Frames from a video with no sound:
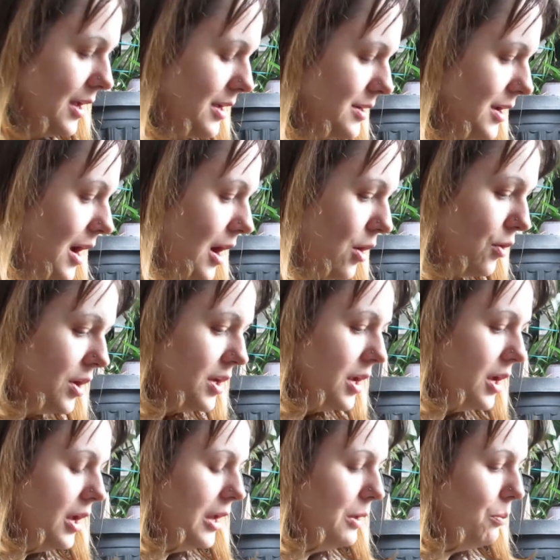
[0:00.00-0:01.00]
and how can
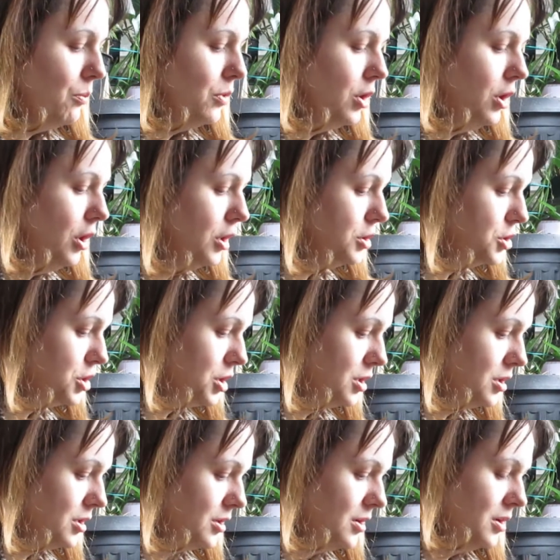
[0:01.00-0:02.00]
I merge
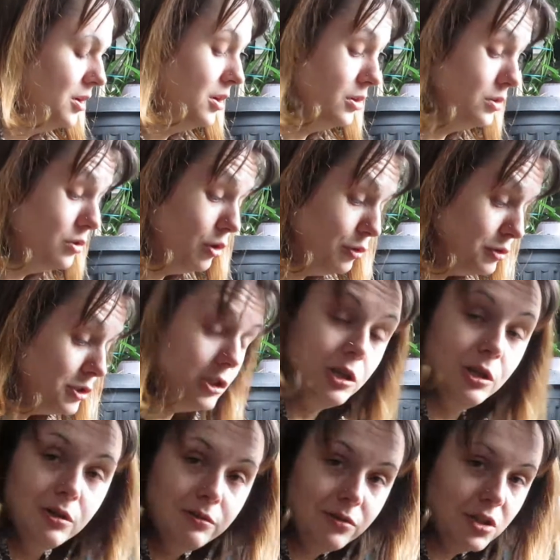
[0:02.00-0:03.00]
those
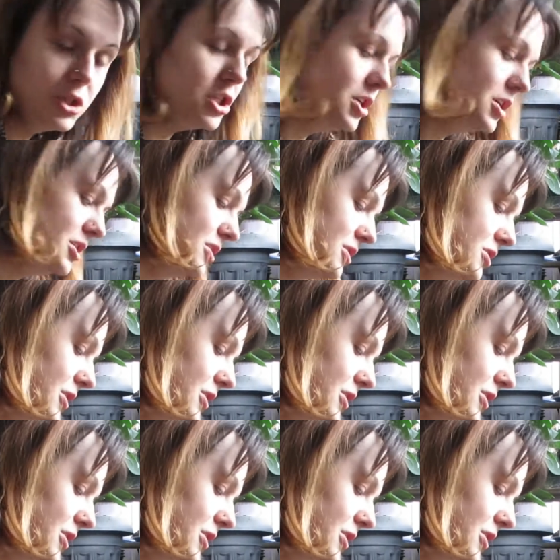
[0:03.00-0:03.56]
two visions